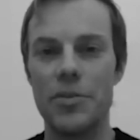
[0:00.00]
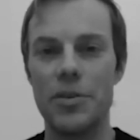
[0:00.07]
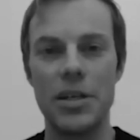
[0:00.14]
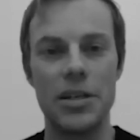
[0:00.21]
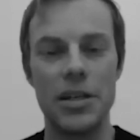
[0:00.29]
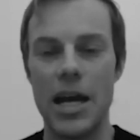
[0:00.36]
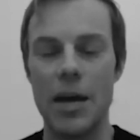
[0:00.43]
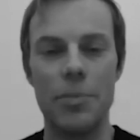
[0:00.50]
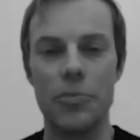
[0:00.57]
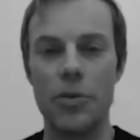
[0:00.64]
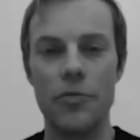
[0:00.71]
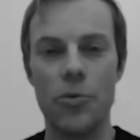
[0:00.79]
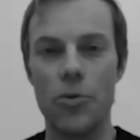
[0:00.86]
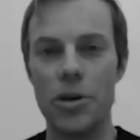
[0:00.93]
It didn't happen
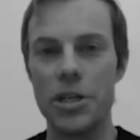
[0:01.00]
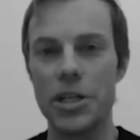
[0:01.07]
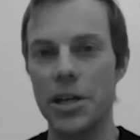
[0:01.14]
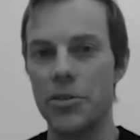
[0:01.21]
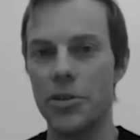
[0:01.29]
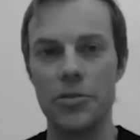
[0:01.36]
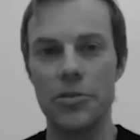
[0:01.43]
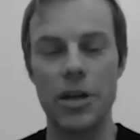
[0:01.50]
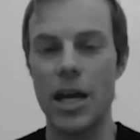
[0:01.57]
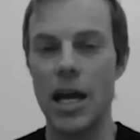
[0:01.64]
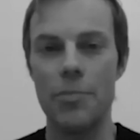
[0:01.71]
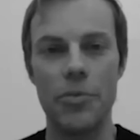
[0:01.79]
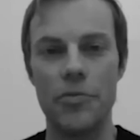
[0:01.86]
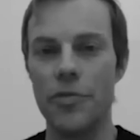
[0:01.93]
with 4G, and not going to
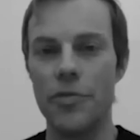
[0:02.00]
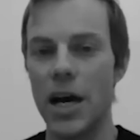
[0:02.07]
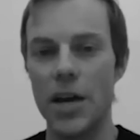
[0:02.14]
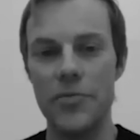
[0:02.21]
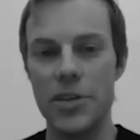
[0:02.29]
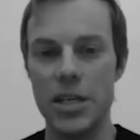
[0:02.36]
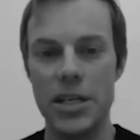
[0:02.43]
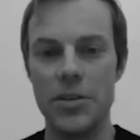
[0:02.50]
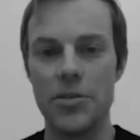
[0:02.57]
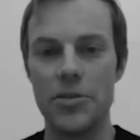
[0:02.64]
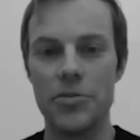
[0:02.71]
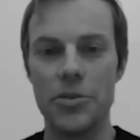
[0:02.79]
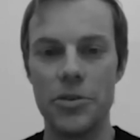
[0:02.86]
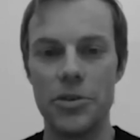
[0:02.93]
happen with 5G
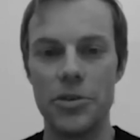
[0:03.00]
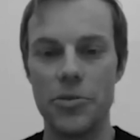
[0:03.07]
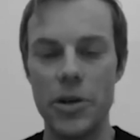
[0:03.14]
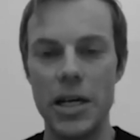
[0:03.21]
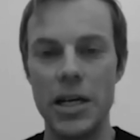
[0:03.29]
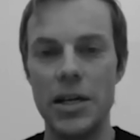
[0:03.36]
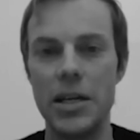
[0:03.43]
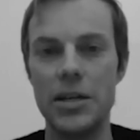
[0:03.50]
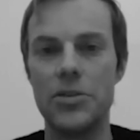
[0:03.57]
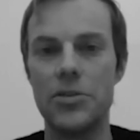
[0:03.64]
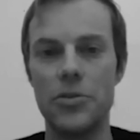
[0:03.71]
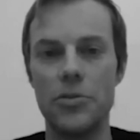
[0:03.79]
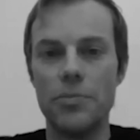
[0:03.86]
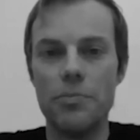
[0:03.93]
either. So you really need
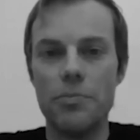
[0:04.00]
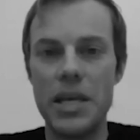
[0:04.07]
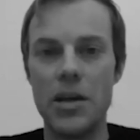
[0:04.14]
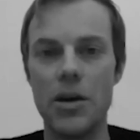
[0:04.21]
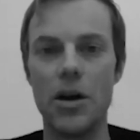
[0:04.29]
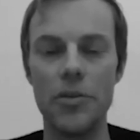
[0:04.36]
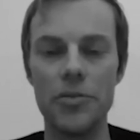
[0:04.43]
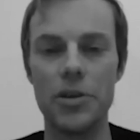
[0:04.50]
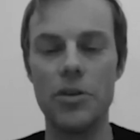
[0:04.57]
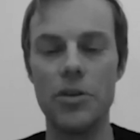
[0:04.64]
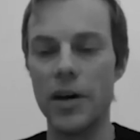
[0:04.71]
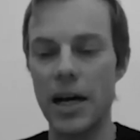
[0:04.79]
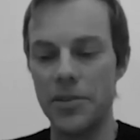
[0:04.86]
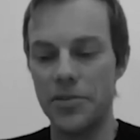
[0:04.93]
to be on the
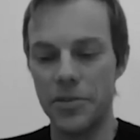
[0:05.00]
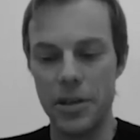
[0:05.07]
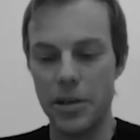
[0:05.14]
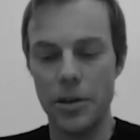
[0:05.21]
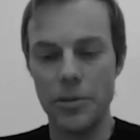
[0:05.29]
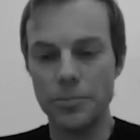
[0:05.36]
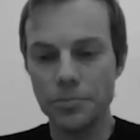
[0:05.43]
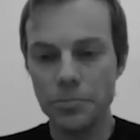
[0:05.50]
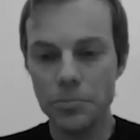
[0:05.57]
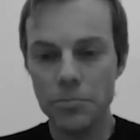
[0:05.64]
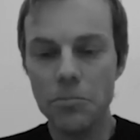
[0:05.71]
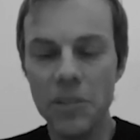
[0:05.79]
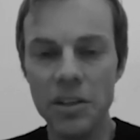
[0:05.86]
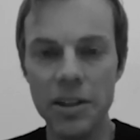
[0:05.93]
device, and
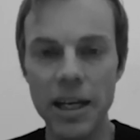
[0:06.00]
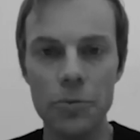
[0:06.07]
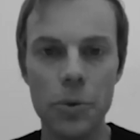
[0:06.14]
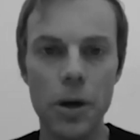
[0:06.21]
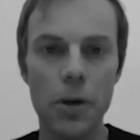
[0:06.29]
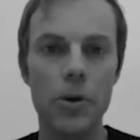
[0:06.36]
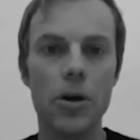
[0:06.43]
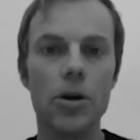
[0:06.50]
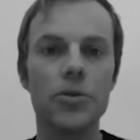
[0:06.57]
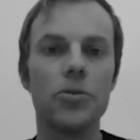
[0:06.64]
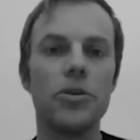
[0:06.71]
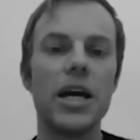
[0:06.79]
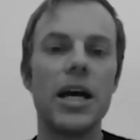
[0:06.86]
that's where we are today.